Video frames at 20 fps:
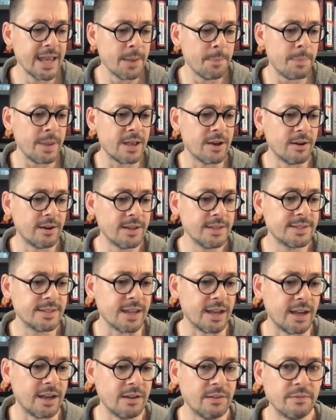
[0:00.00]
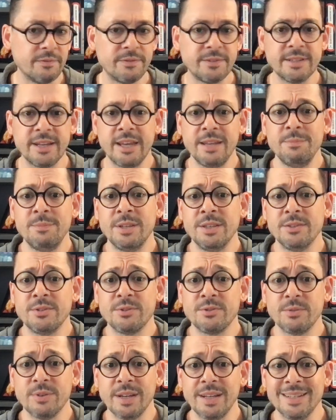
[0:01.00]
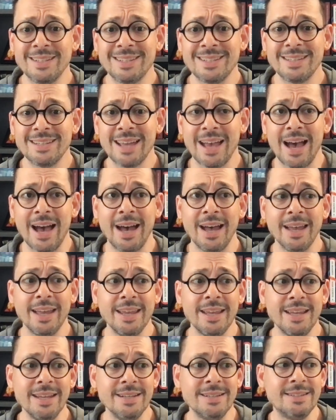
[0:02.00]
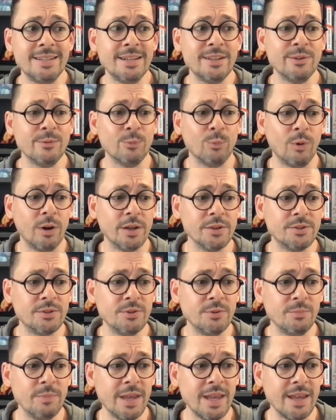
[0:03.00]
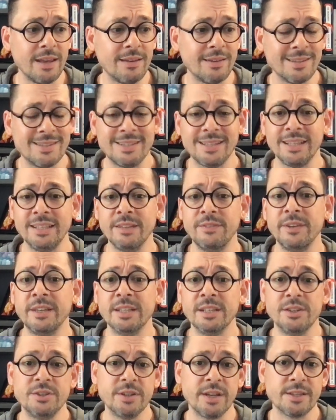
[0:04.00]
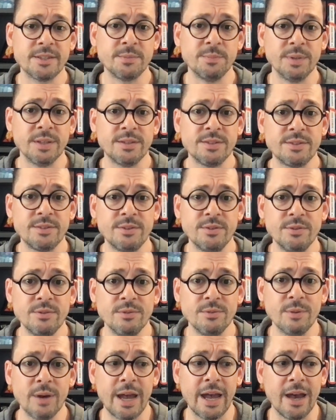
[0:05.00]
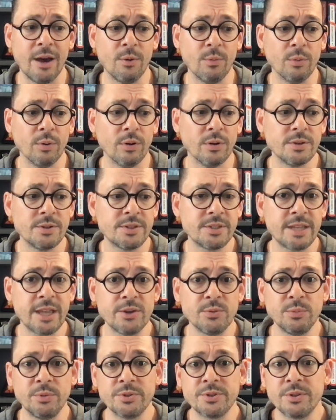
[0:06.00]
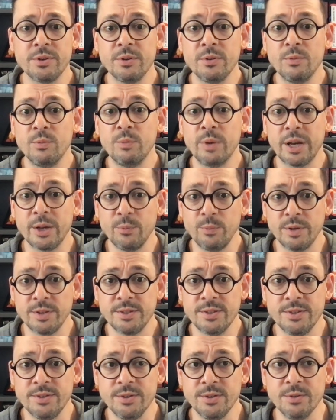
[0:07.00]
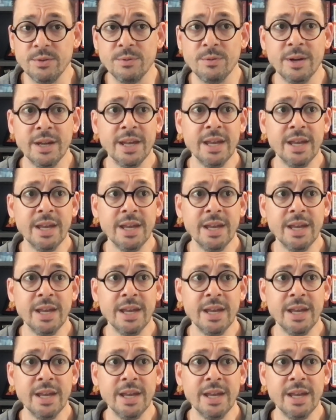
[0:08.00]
because of time constraints, I didn't want to make significant adjustments to our schedule. So, what I want to do,